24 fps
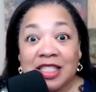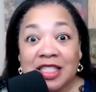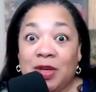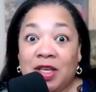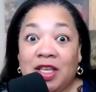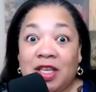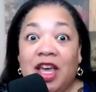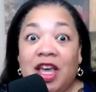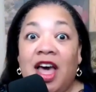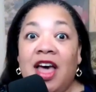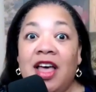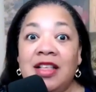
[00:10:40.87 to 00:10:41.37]
it's
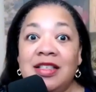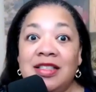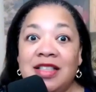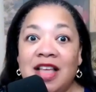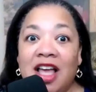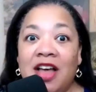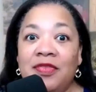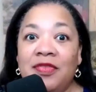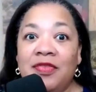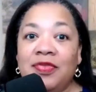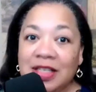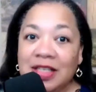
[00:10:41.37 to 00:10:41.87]
because
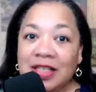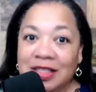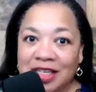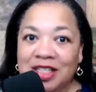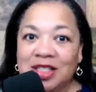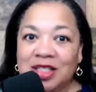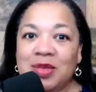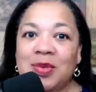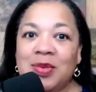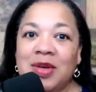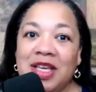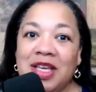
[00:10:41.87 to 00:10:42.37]
of the
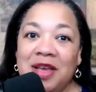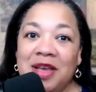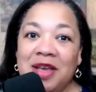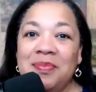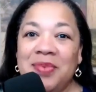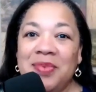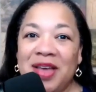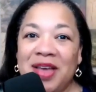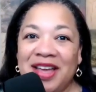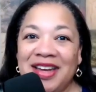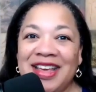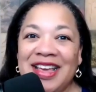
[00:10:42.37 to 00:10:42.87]
sensory
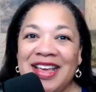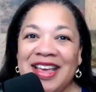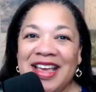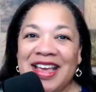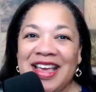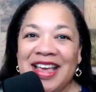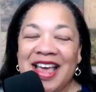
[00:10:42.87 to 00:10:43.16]
input.